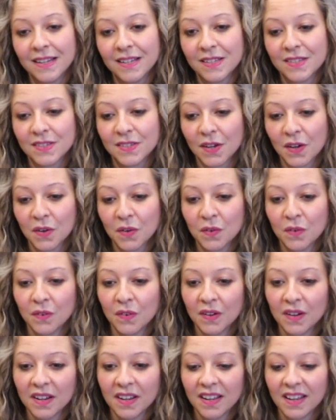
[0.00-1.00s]

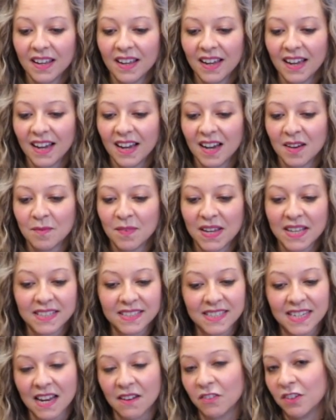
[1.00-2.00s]
So
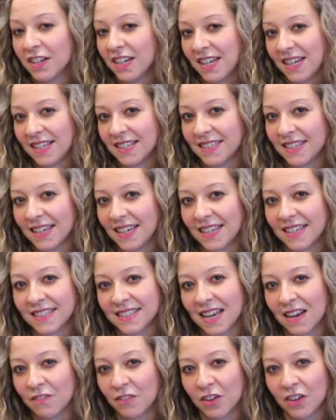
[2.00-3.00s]
it's never easy,
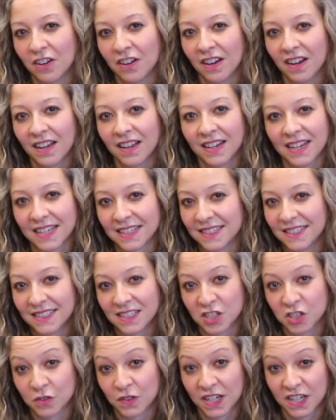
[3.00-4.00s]
it's never an easy
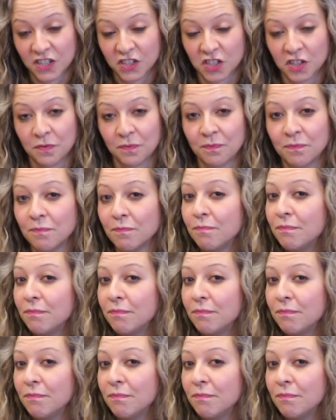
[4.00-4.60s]
situation.